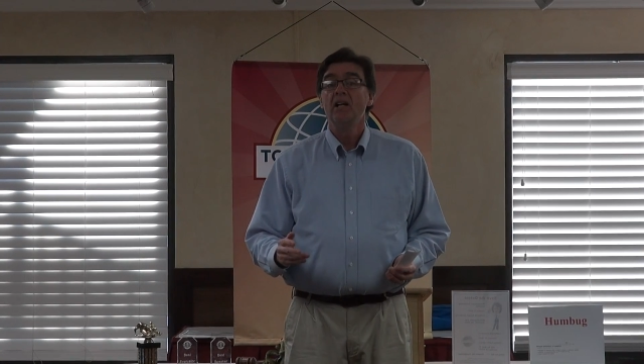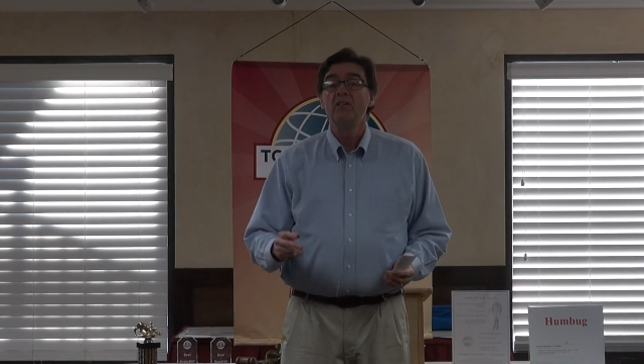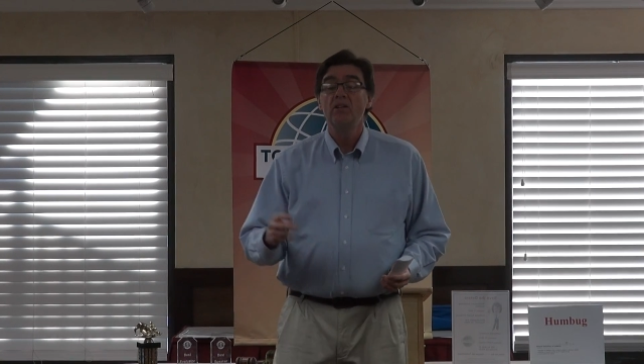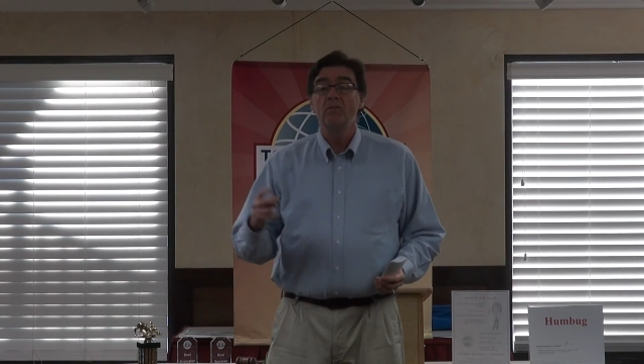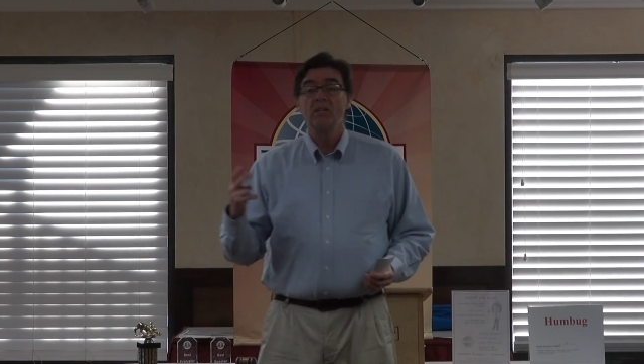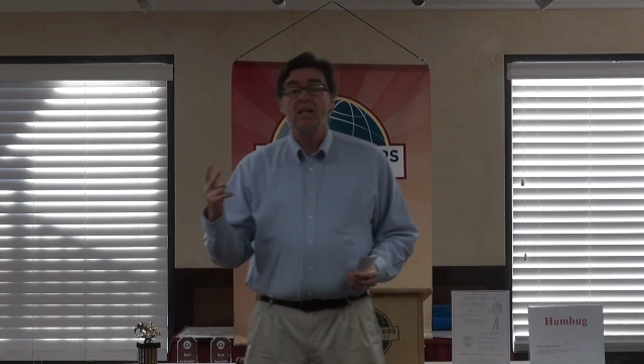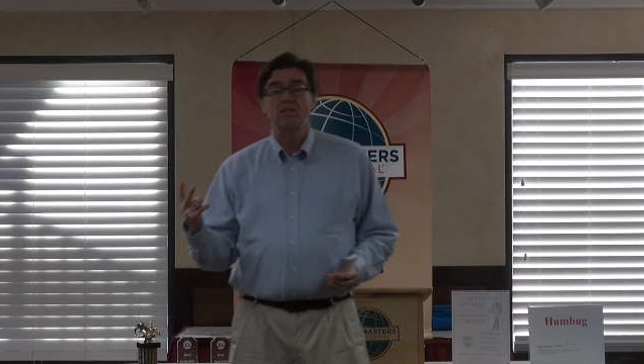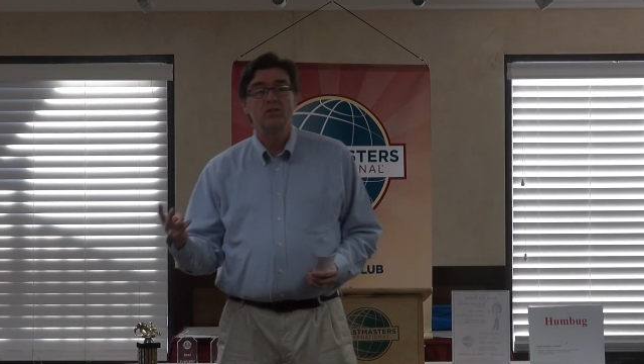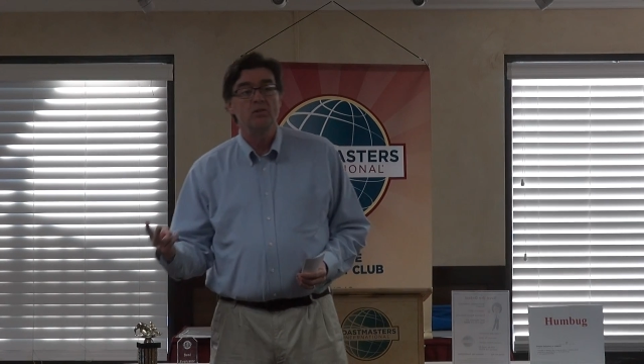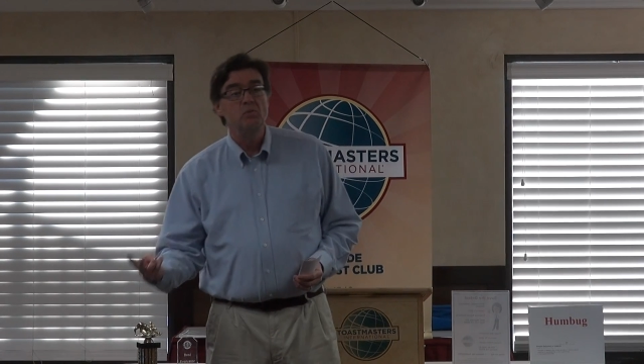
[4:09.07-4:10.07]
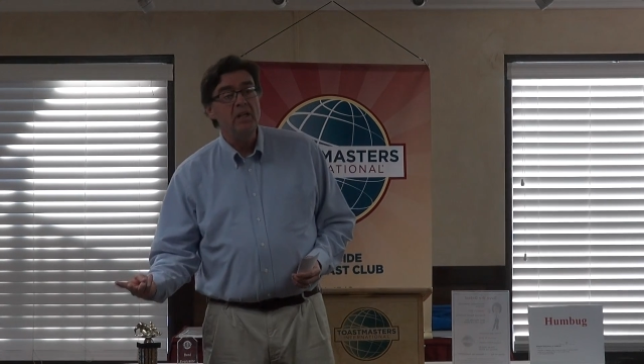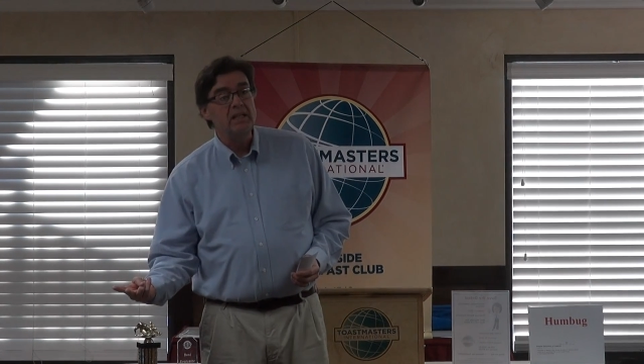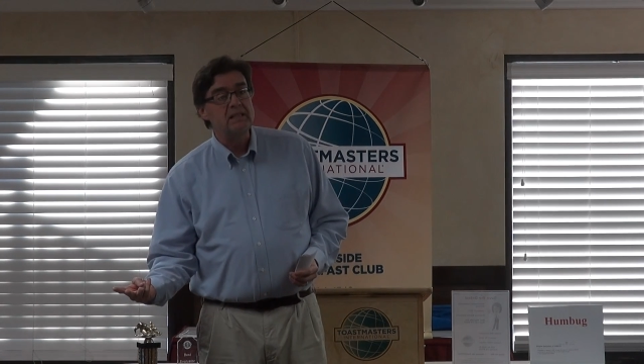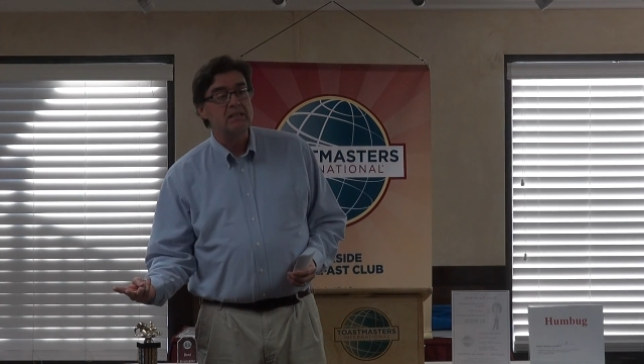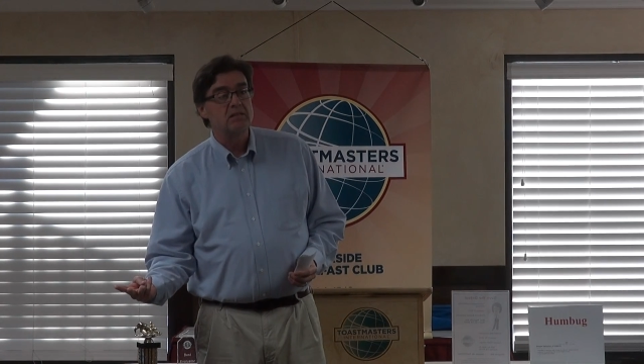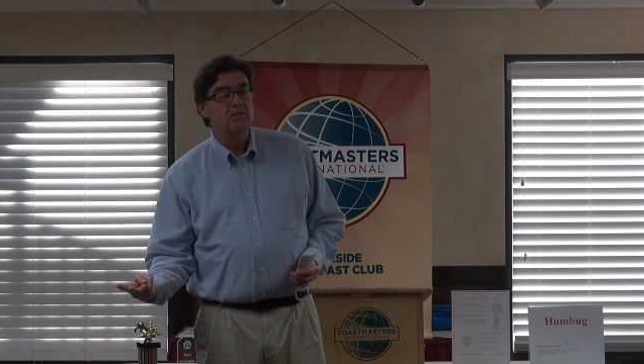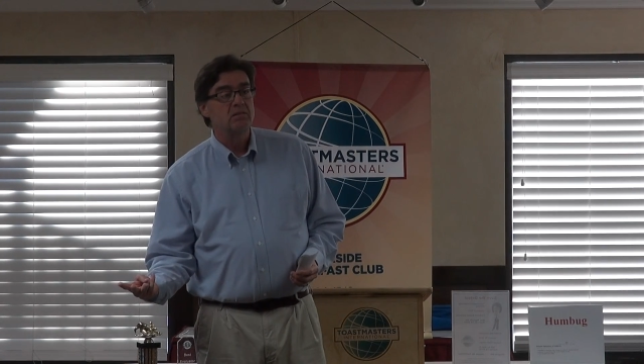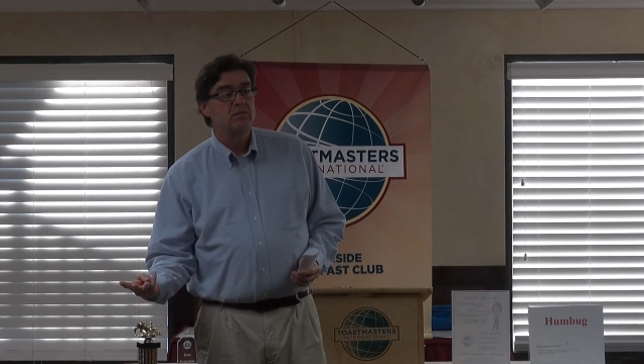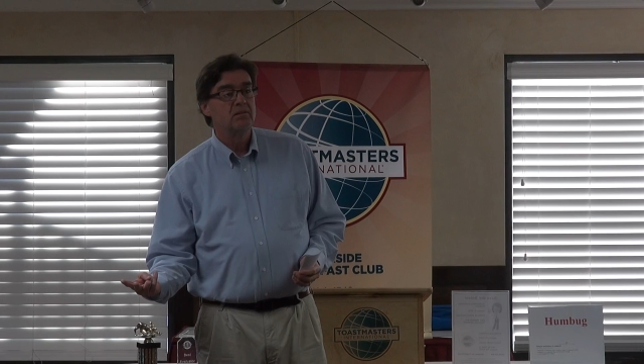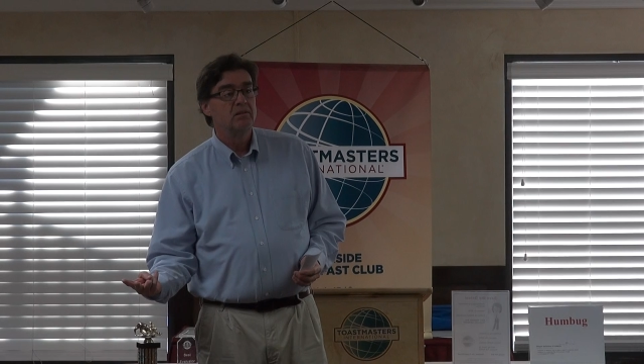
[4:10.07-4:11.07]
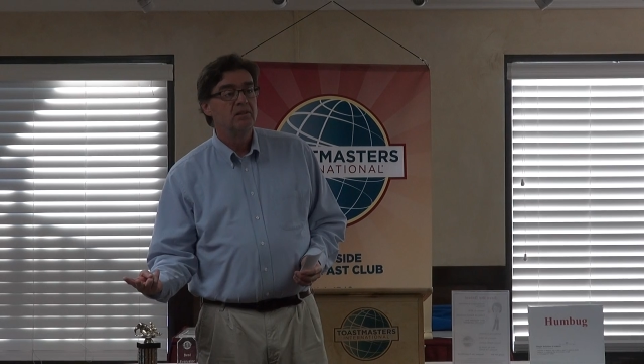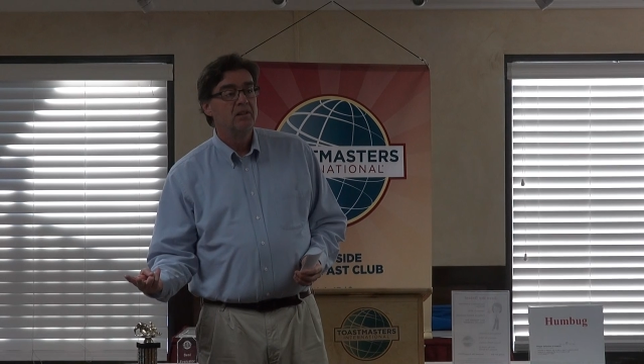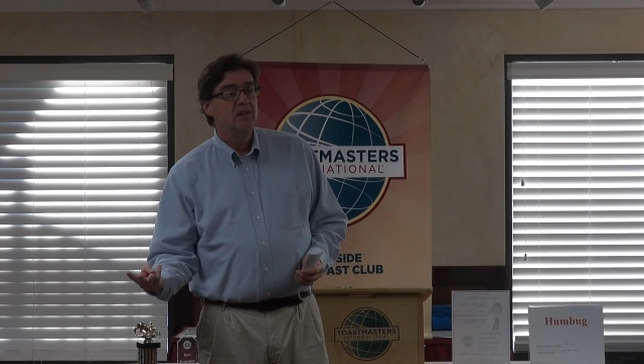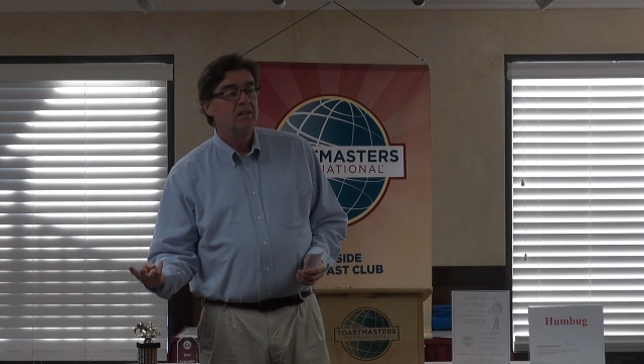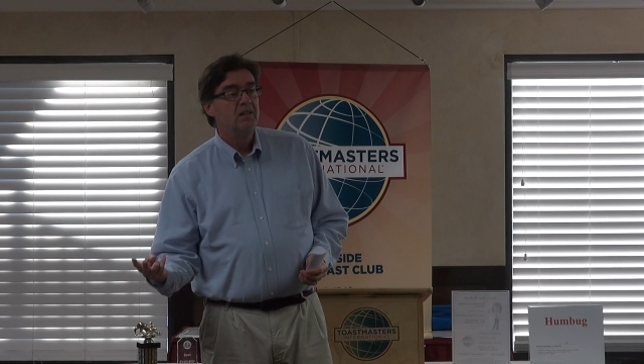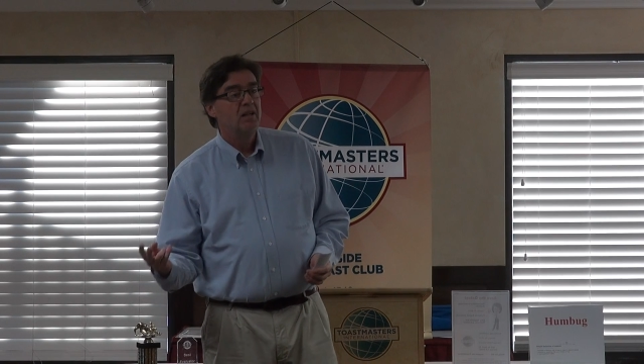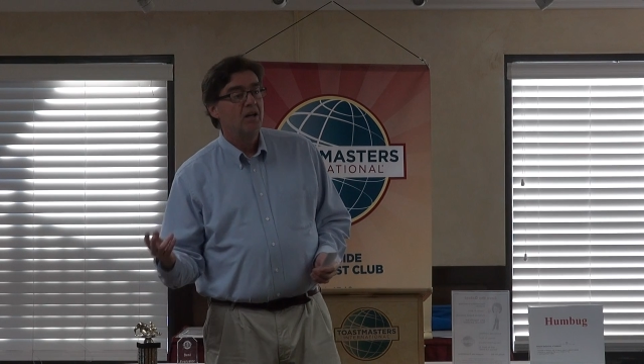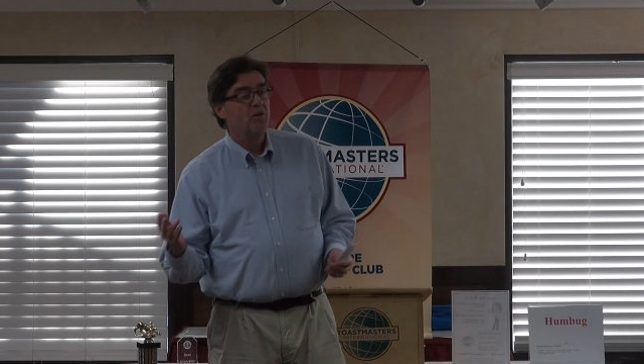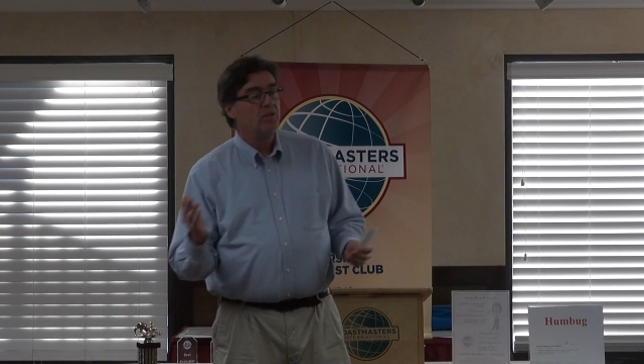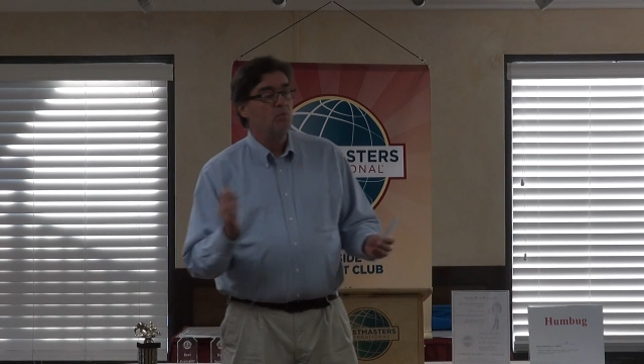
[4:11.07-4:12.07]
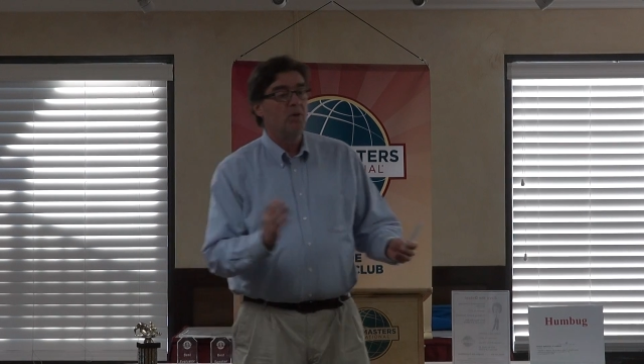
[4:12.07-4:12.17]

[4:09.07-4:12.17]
And then over the next 2 weeks, I want you to